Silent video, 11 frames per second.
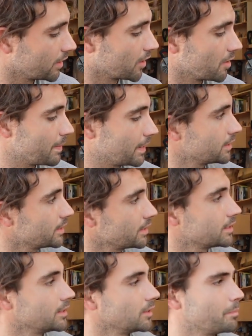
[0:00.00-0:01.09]
and I made these
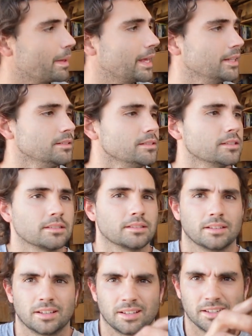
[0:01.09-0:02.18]
little pins
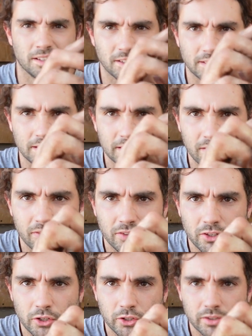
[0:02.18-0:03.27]
underneath that
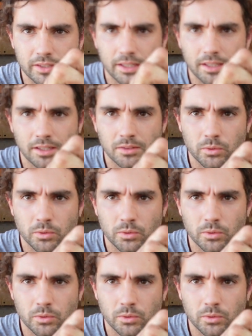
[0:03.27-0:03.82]
you can see,